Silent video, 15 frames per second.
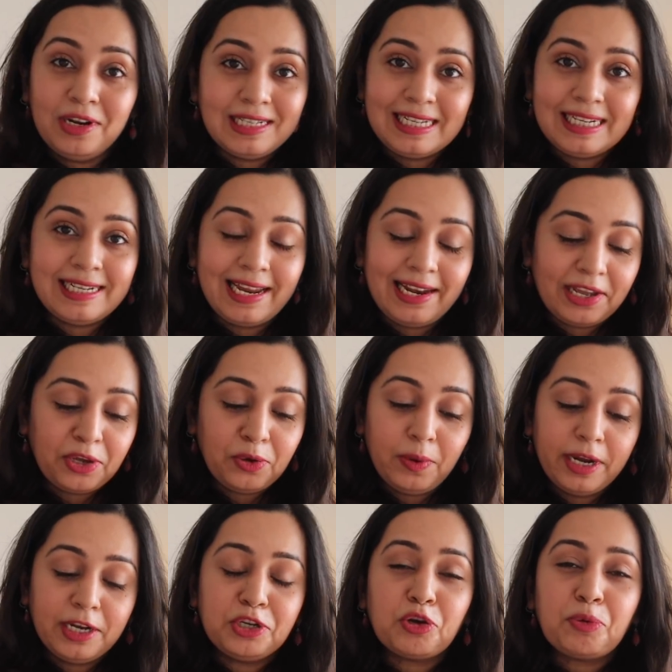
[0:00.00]
honestly telling you,
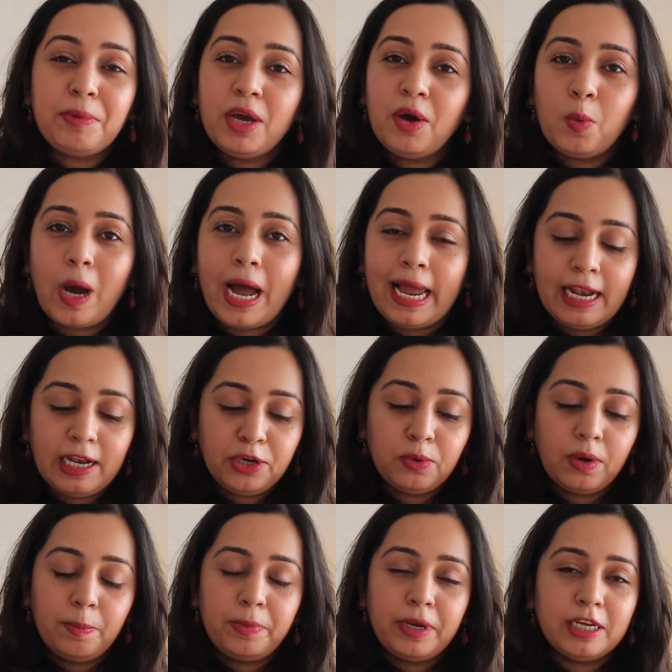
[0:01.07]
it took me a while
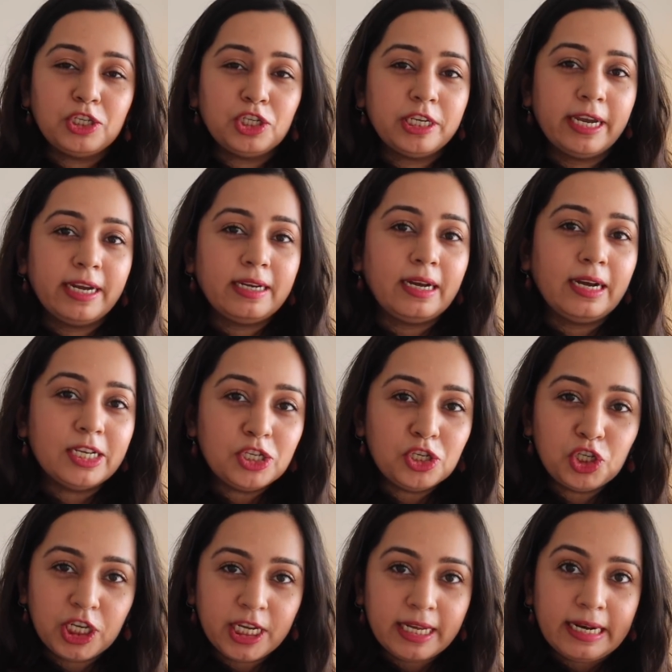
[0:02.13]
to appreciate
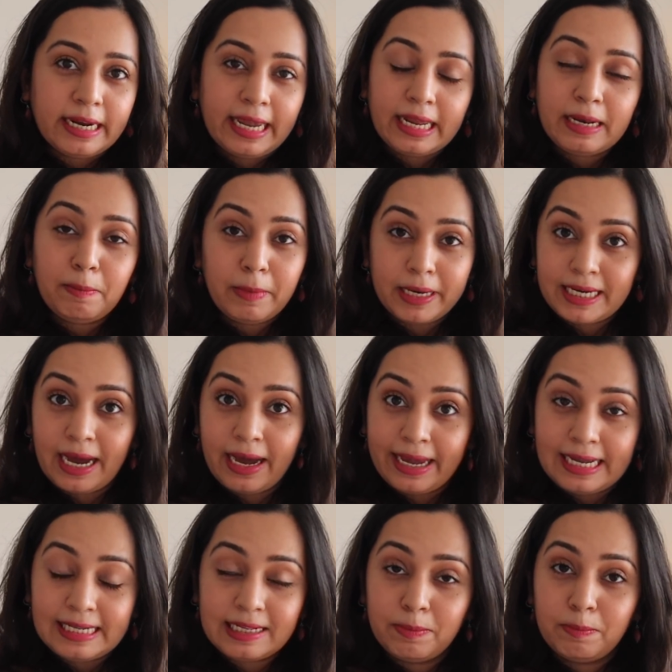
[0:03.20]
anjeer in
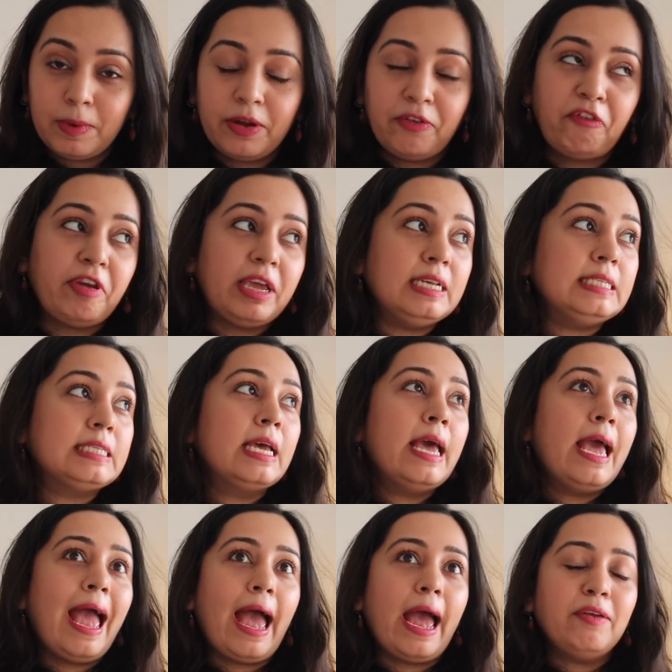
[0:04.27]
mithais and barfis.
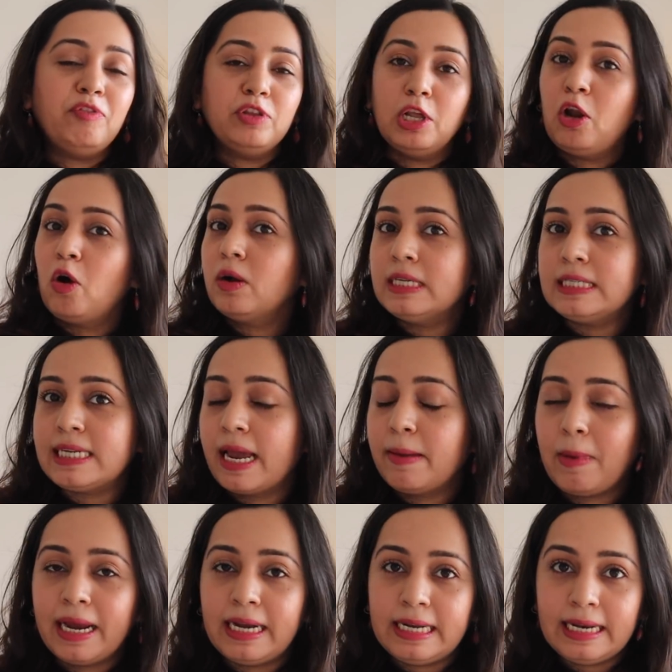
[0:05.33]
And for the longest
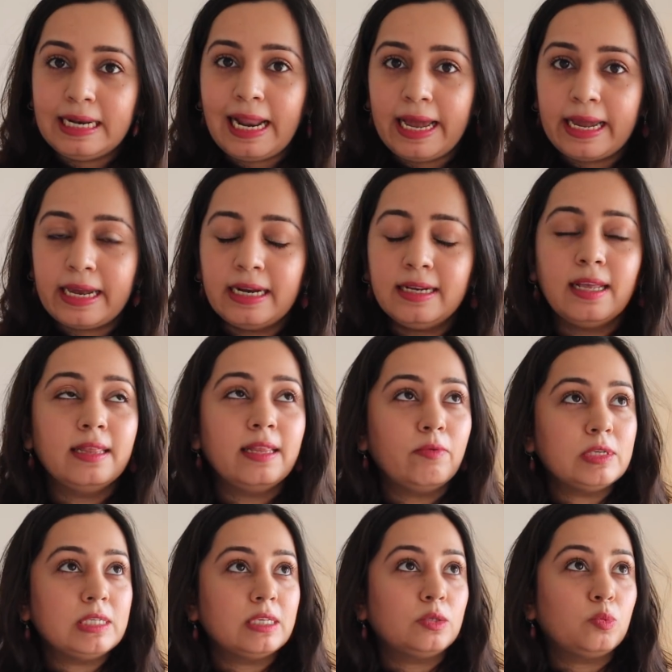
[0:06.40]
time, I didn't like it. Then there
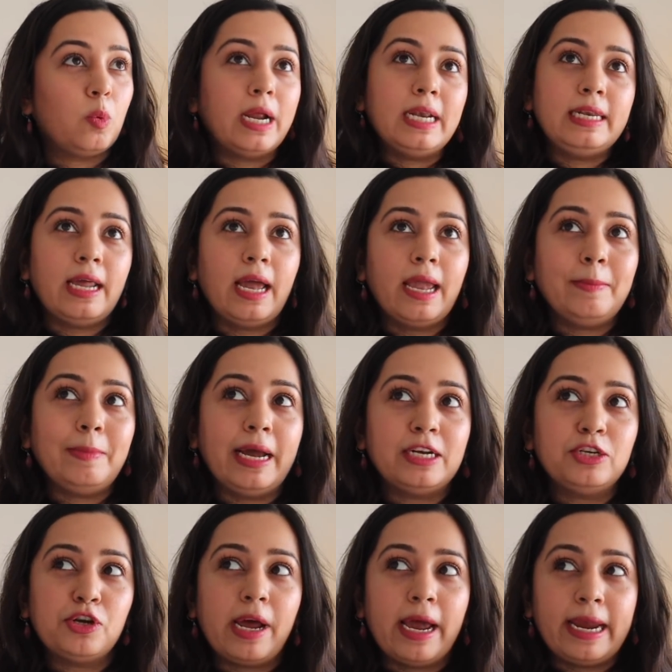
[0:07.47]
was this one time
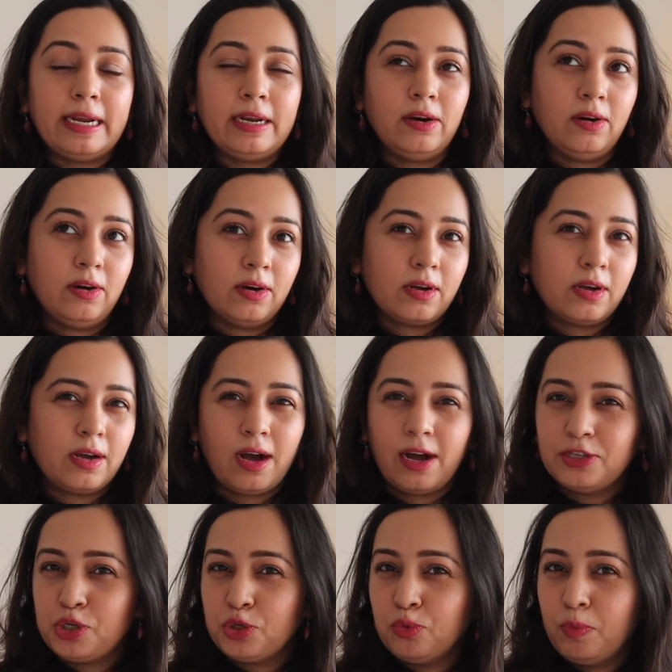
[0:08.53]
I tried a
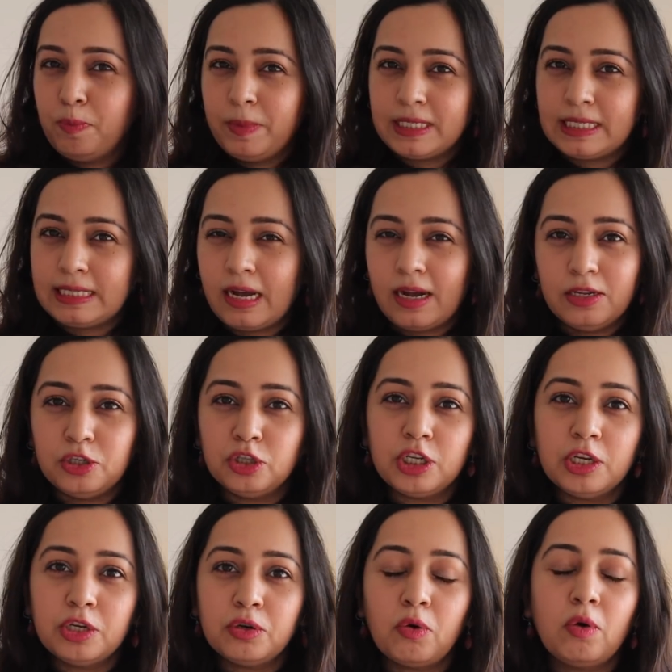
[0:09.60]
kaju pista
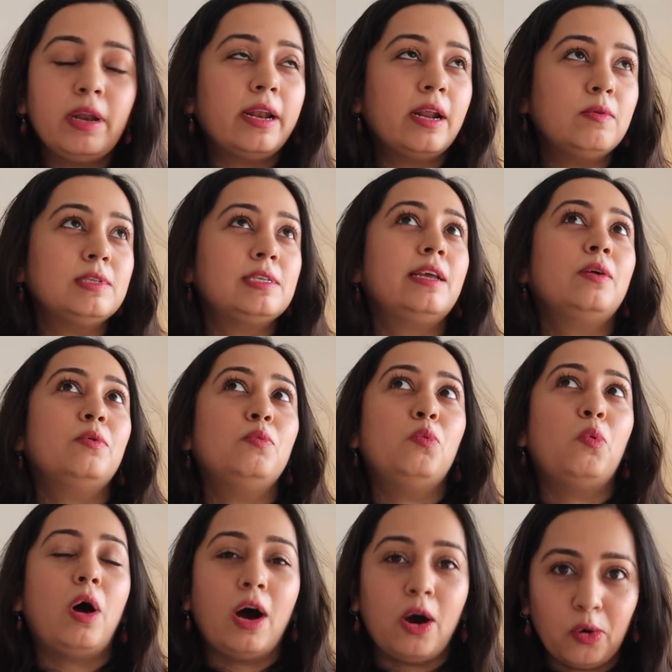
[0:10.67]
anjeer roll and I was like,
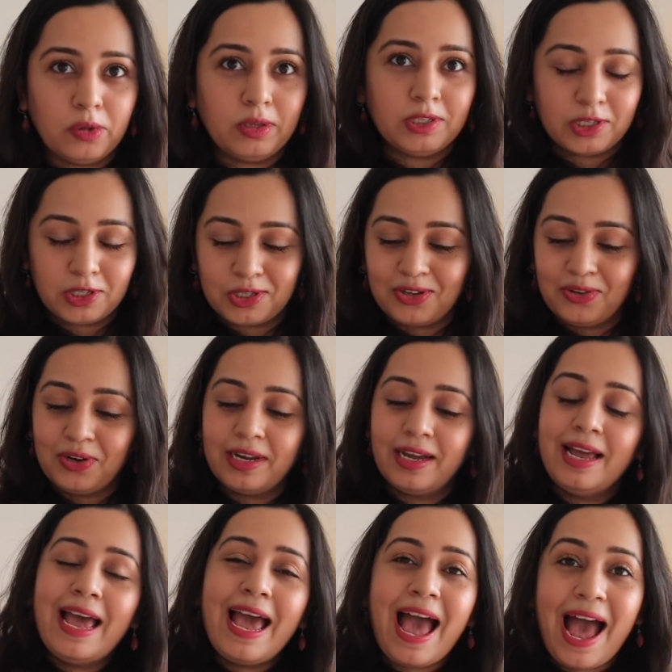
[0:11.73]
wow, this is good.
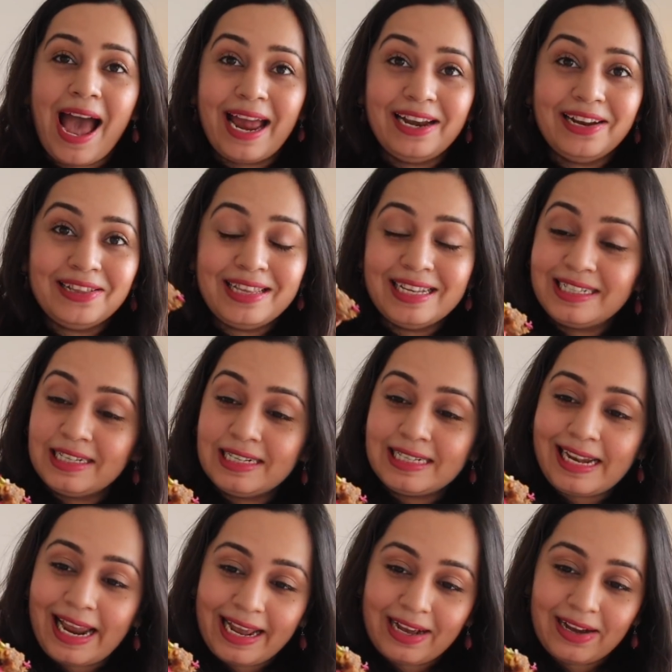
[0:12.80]
And this
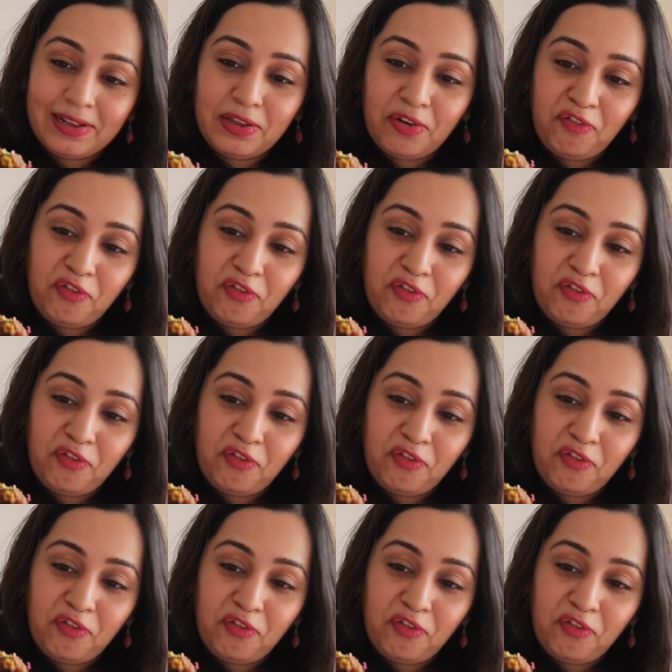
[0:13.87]
is like the